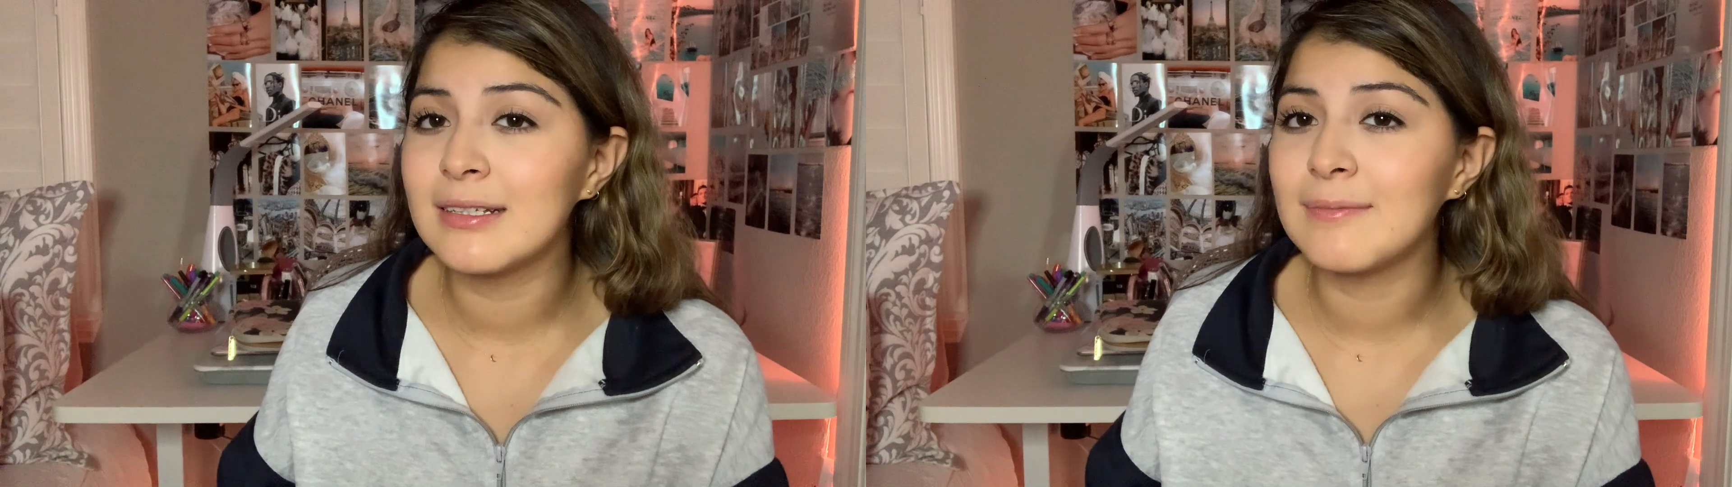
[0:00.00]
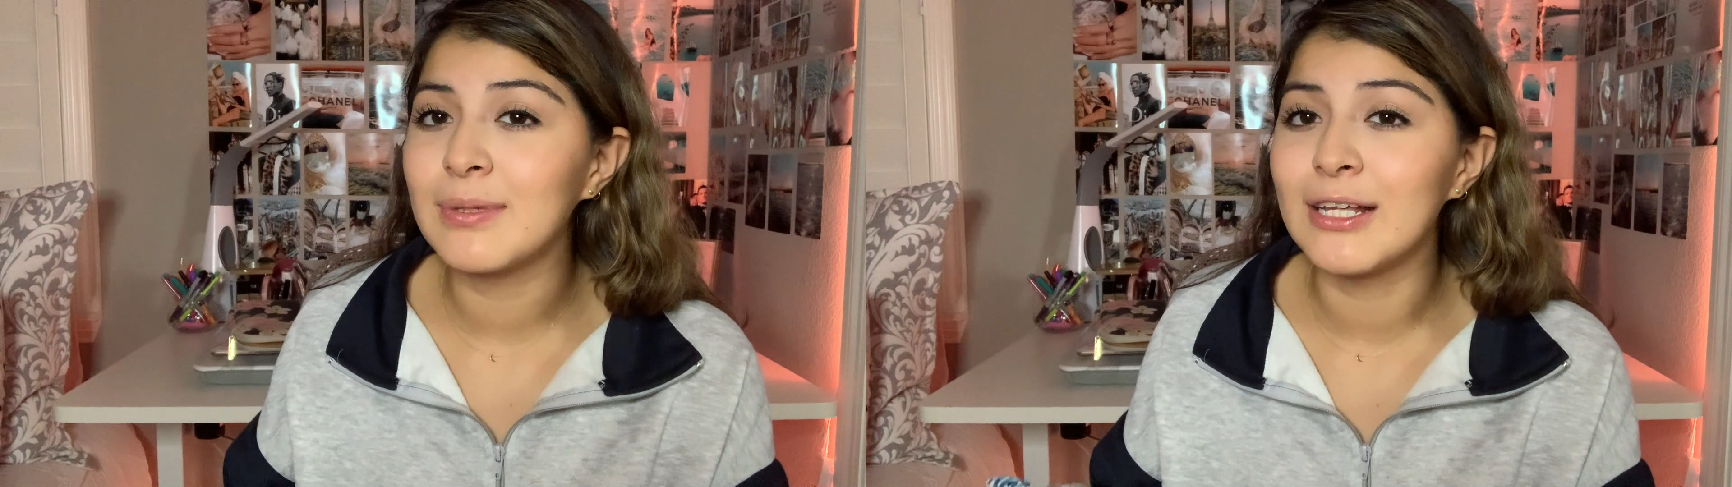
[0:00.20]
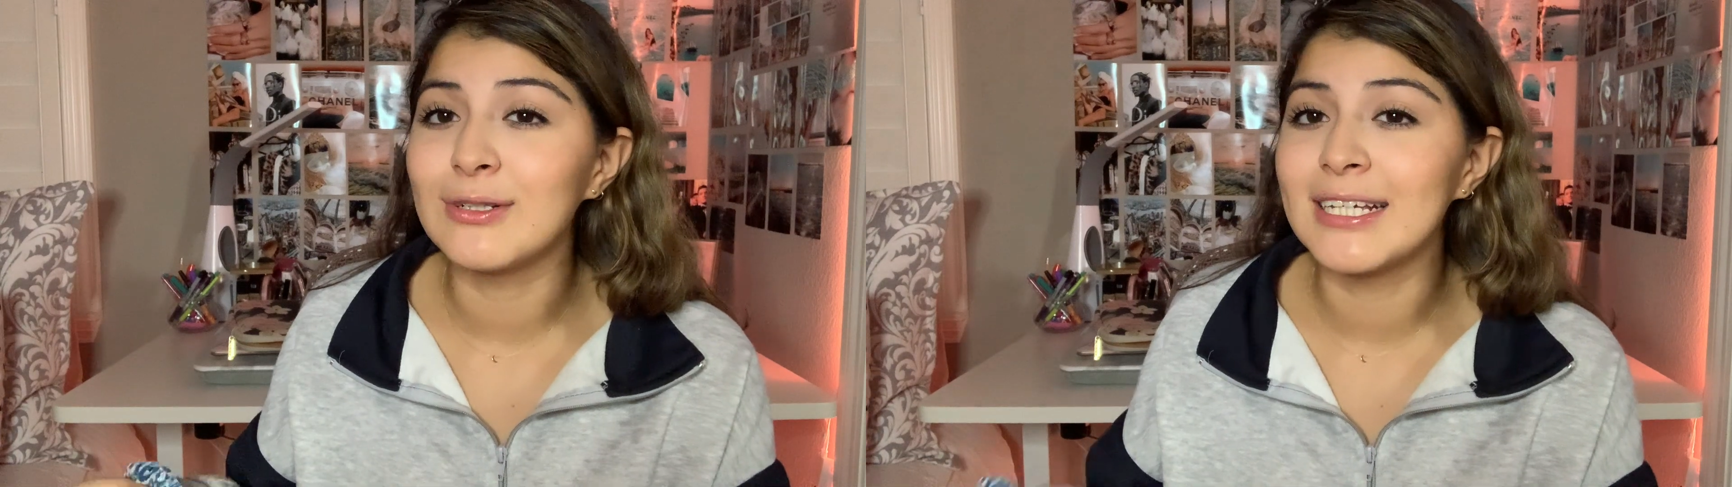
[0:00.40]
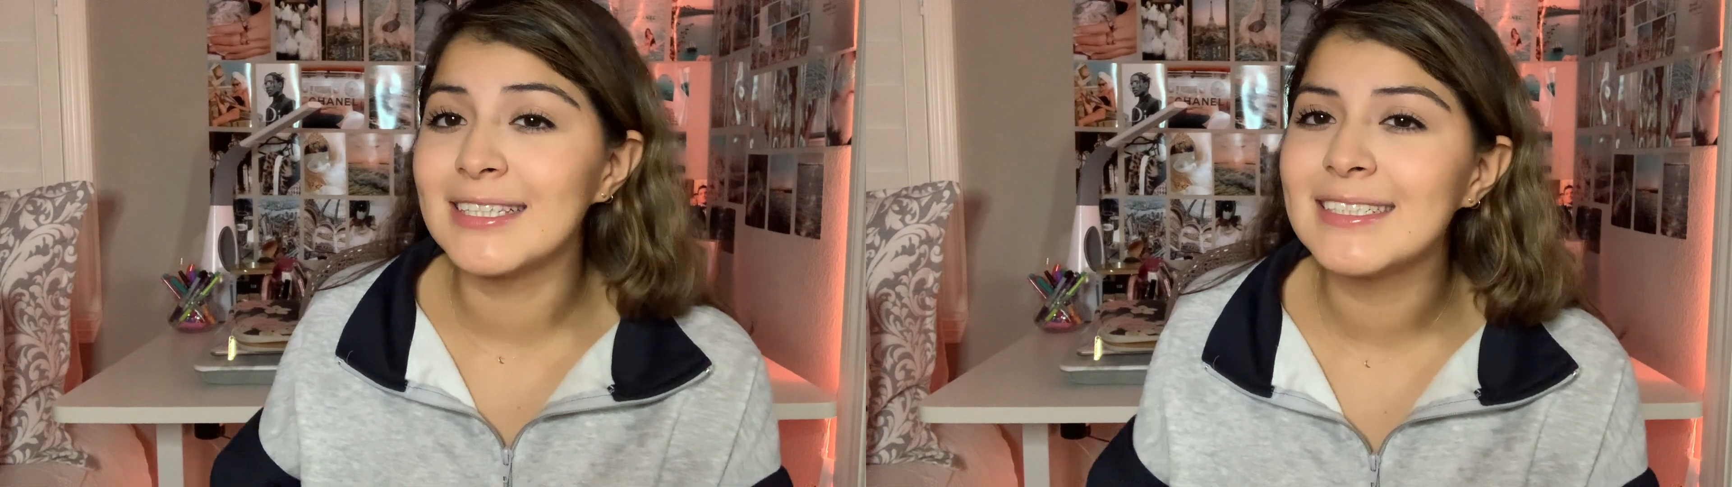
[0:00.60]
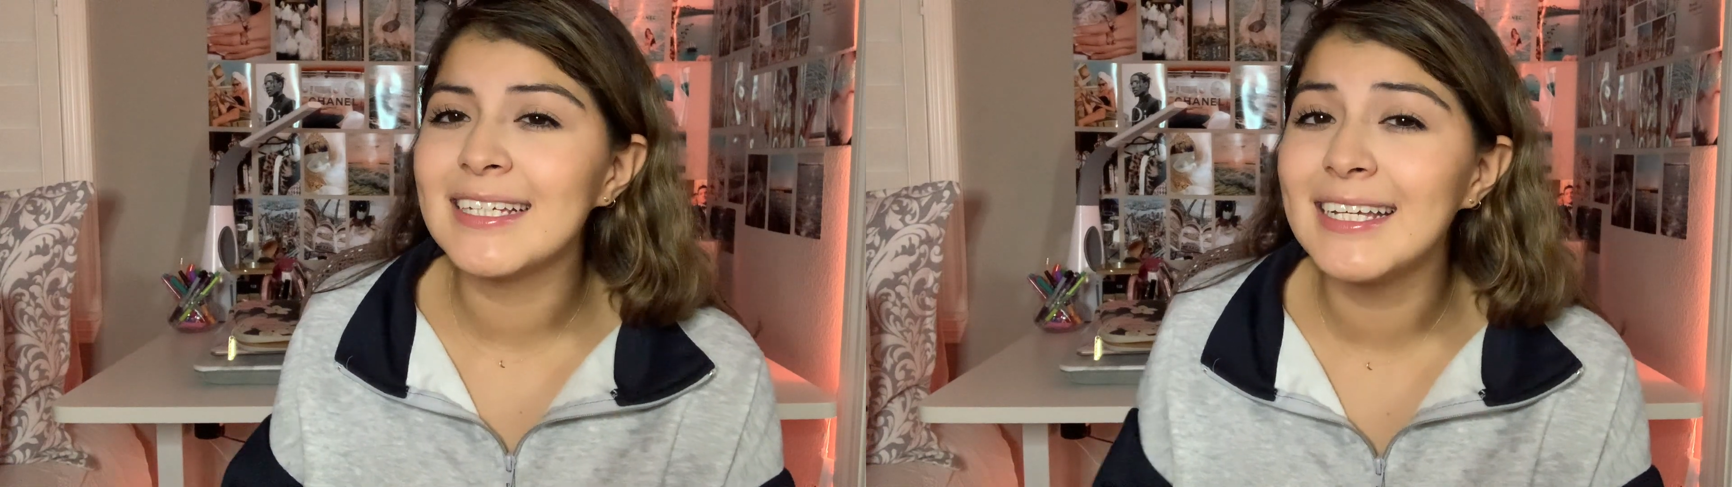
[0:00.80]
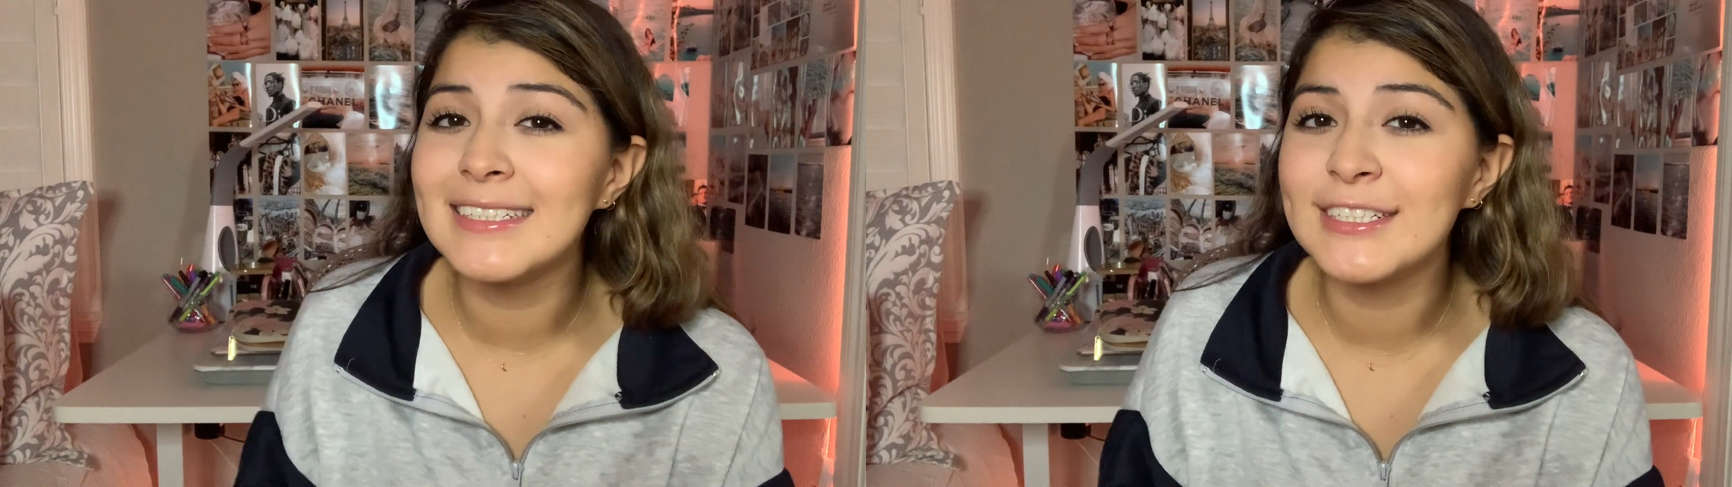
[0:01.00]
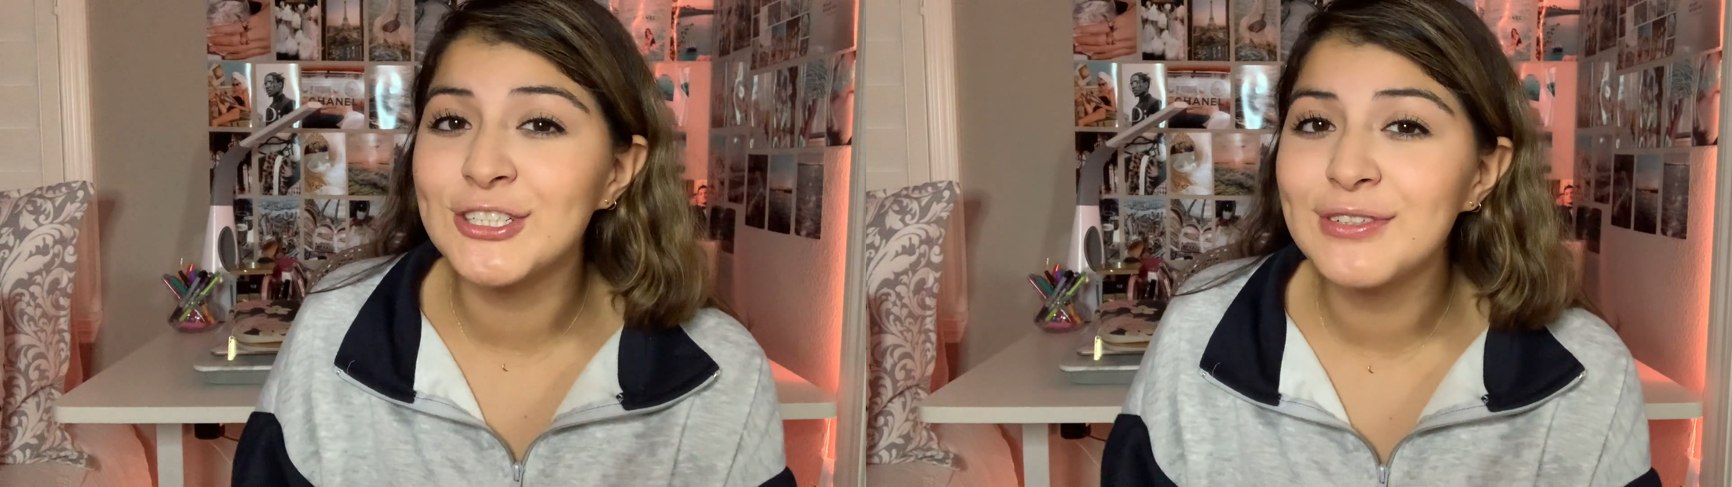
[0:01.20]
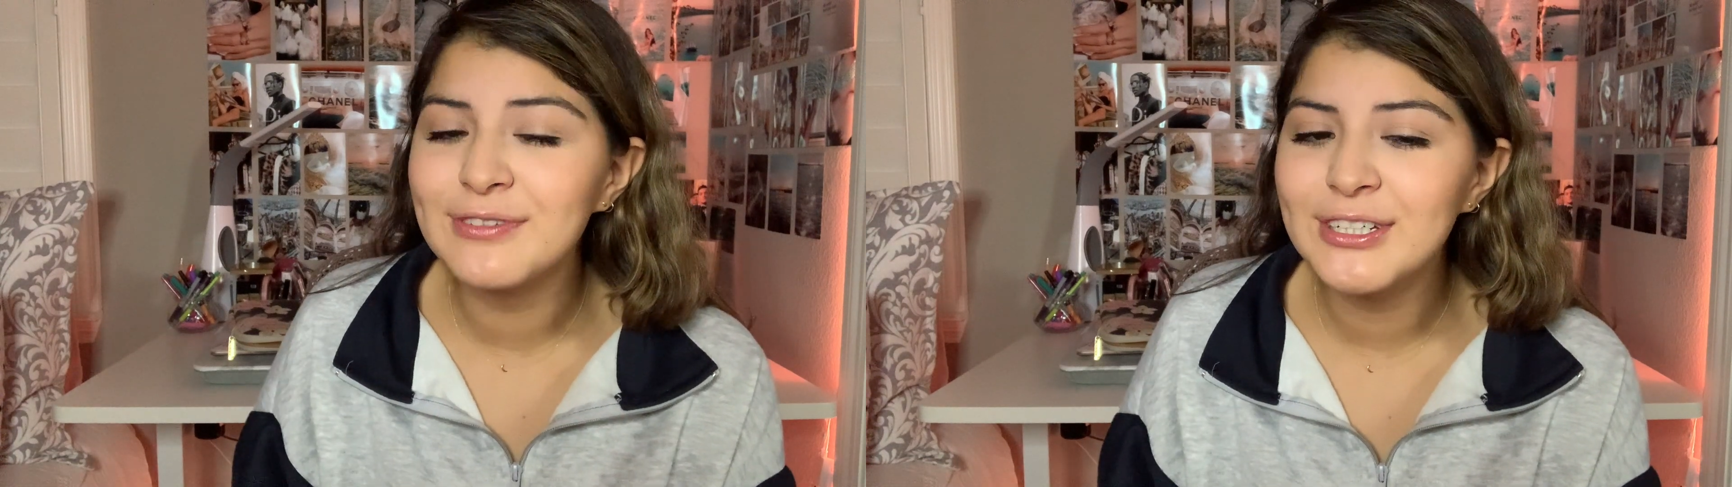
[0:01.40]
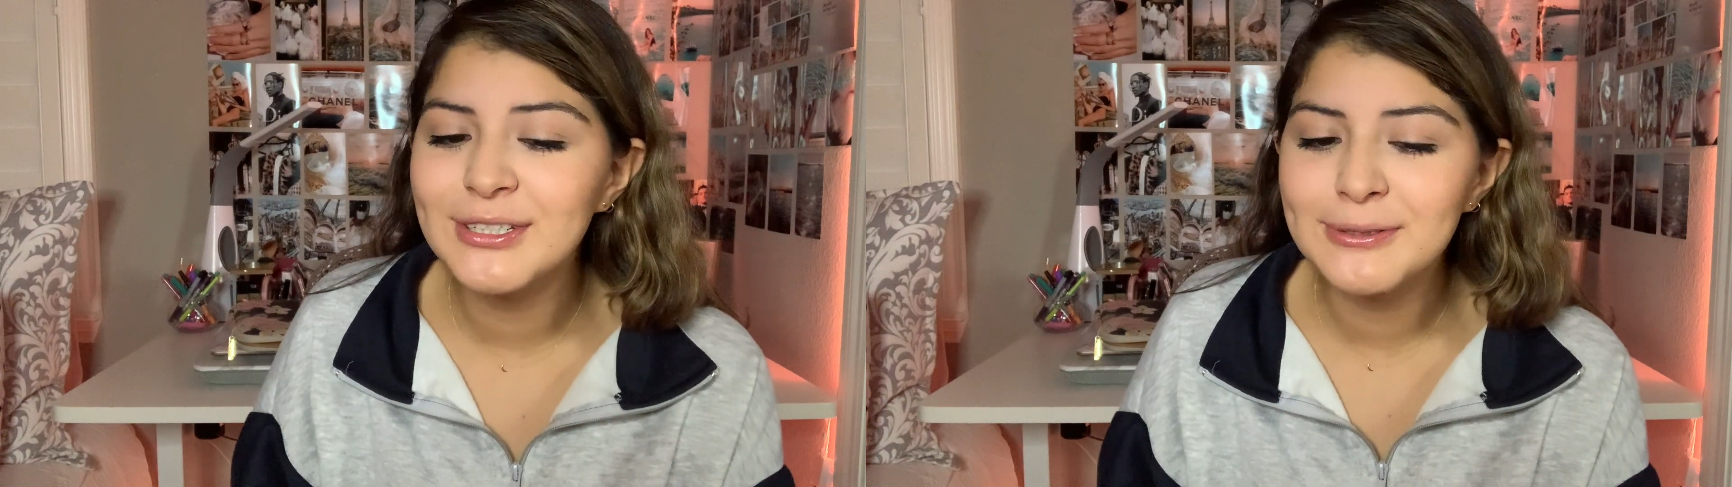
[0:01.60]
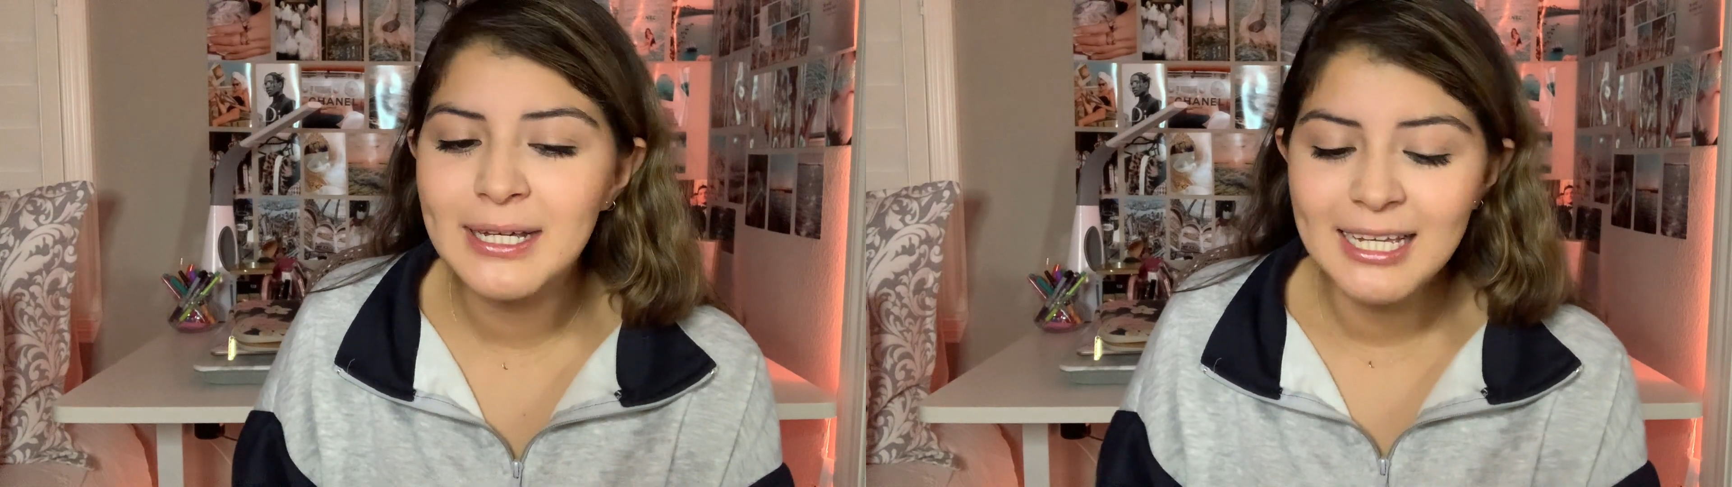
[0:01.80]
planner like this is good for
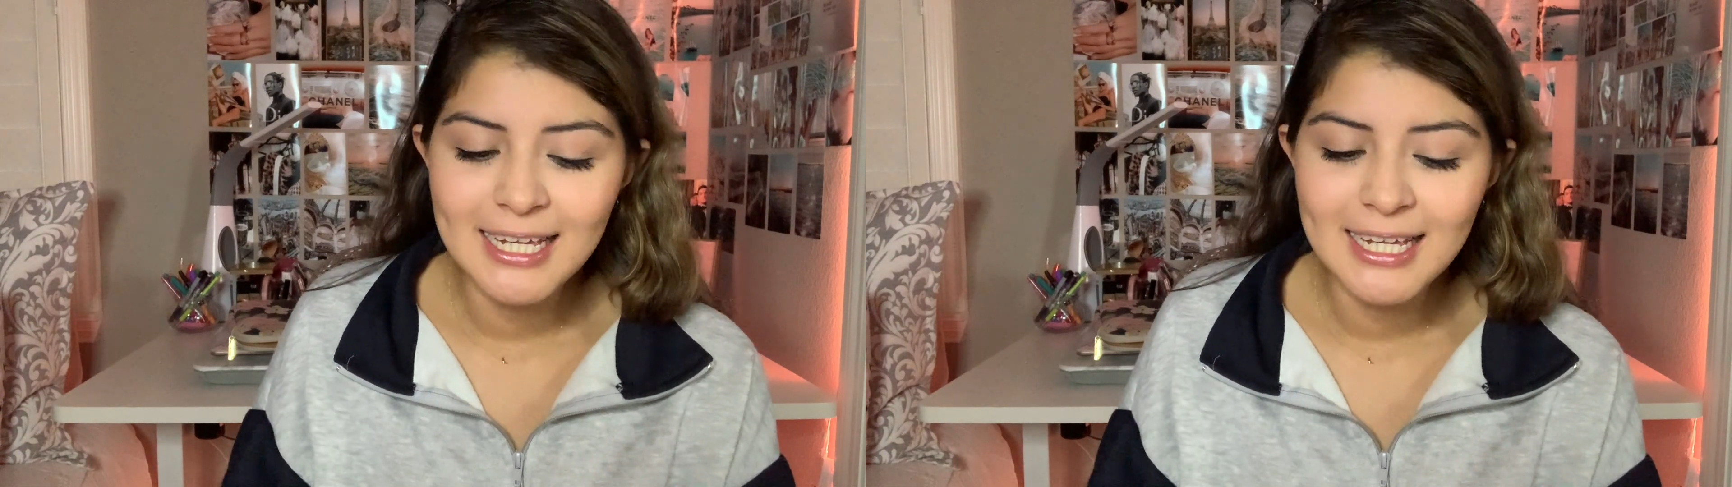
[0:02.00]
you.